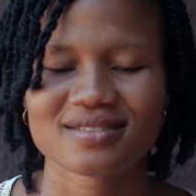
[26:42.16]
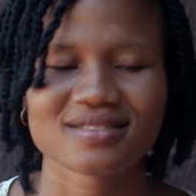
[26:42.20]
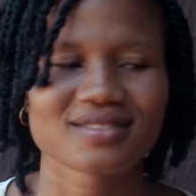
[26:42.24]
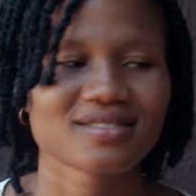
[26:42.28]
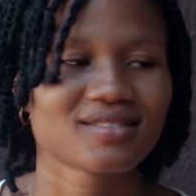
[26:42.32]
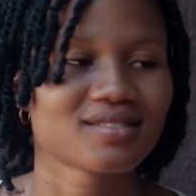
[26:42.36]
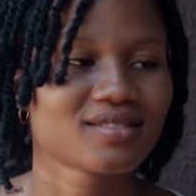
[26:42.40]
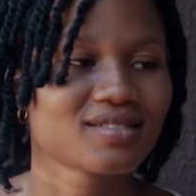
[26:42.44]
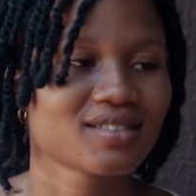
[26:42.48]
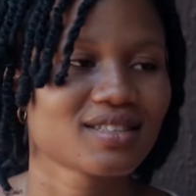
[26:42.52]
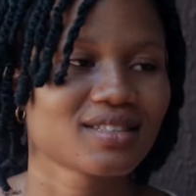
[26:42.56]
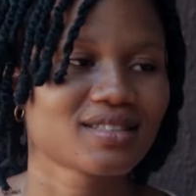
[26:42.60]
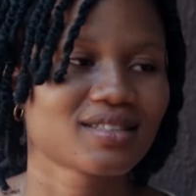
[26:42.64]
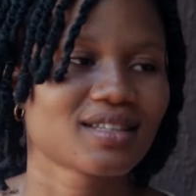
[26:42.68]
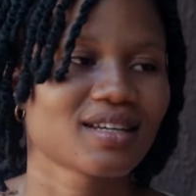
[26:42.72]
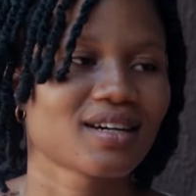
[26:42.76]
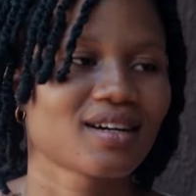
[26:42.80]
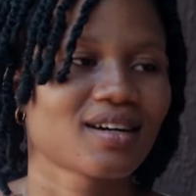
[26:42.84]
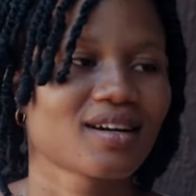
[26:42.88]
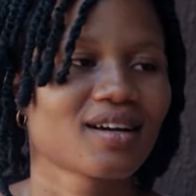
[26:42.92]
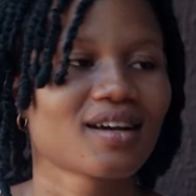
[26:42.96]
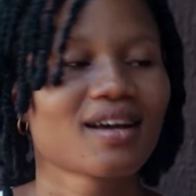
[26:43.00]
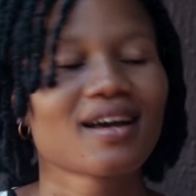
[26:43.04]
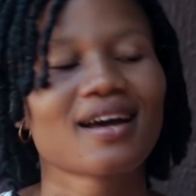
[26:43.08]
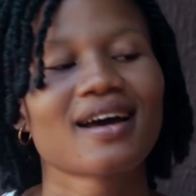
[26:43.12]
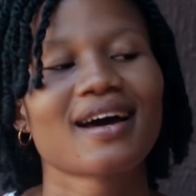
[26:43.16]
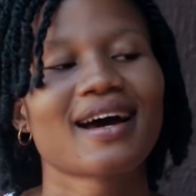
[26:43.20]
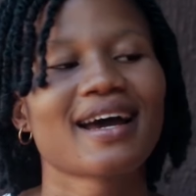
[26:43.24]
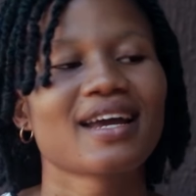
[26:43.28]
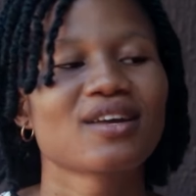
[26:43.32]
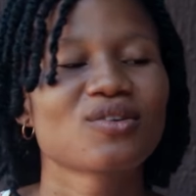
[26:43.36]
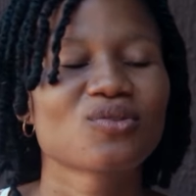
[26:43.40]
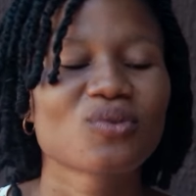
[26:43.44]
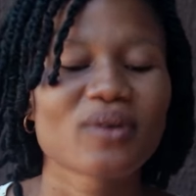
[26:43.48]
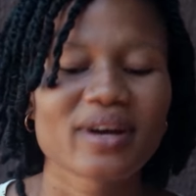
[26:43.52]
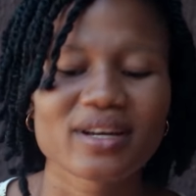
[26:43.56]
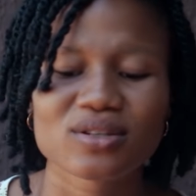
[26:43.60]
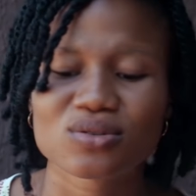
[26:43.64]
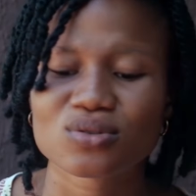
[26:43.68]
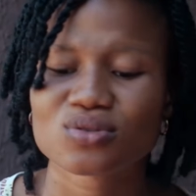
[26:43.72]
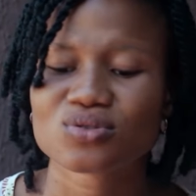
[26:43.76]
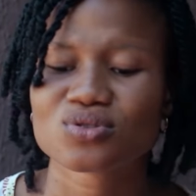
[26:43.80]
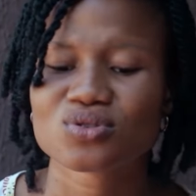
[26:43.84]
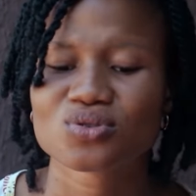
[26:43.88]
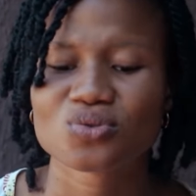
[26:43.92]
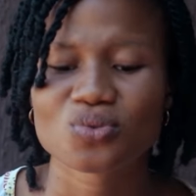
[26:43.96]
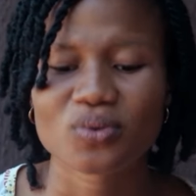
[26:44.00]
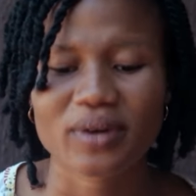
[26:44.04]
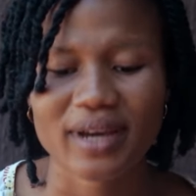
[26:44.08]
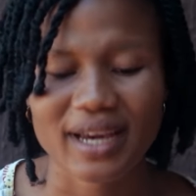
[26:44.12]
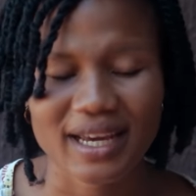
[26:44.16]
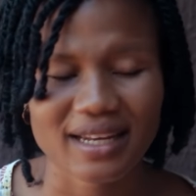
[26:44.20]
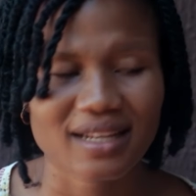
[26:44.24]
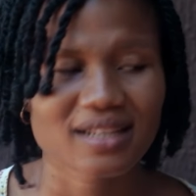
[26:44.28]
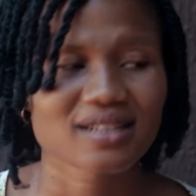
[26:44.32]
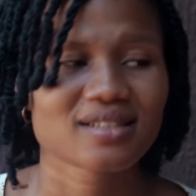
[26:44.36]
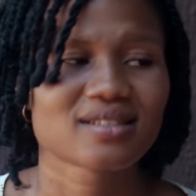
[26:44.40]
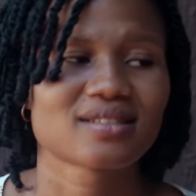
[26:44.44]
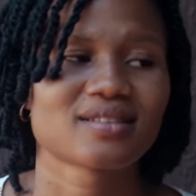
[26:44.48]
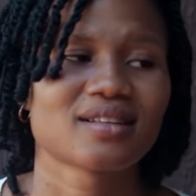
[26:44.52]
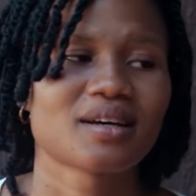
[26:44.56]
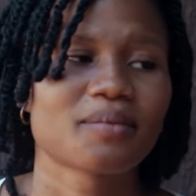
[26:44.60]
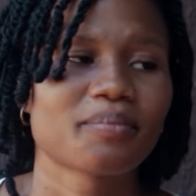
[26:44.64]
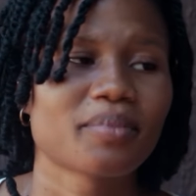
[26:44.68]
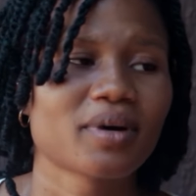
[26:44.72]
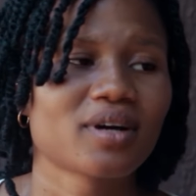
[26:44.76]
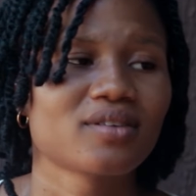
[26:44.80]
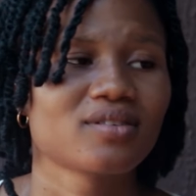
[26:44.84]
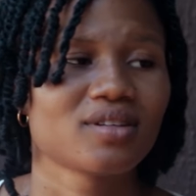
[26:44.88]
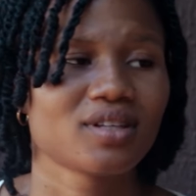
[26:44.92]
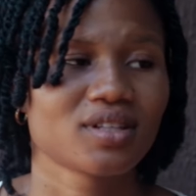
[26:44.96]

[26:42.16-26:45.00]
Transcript: Sister, I know I don't know anything about